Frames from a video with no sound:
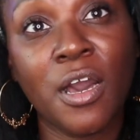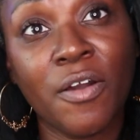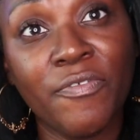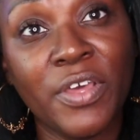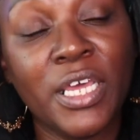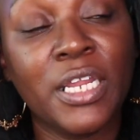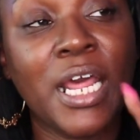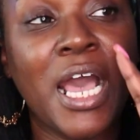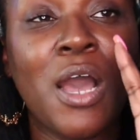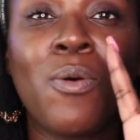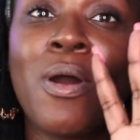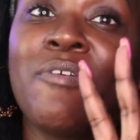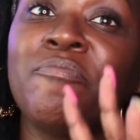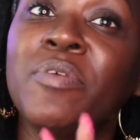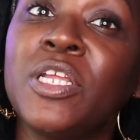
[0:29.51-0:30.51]
of it,
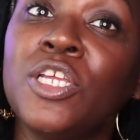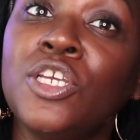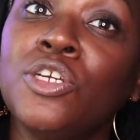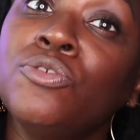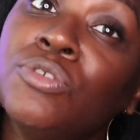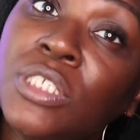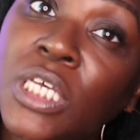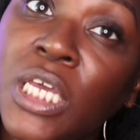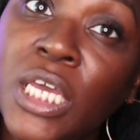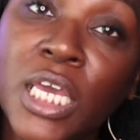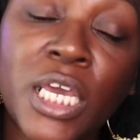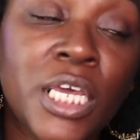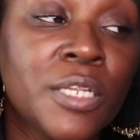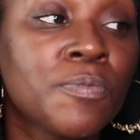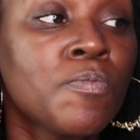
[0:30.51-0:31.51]
how I've been using
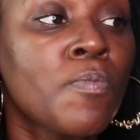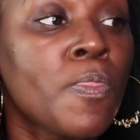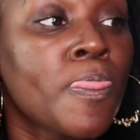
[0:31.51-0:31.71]
it,